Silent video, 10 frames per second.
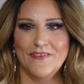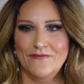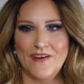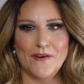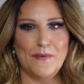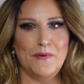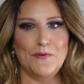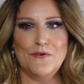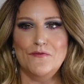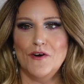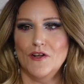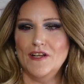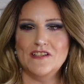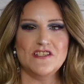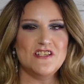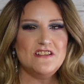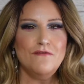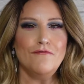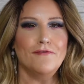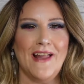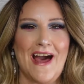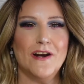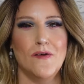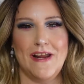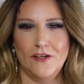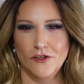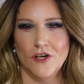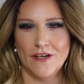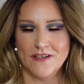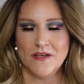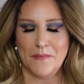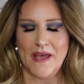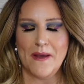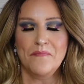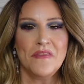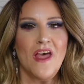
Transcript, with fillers: Very beautiful. It's just a flattering look to me.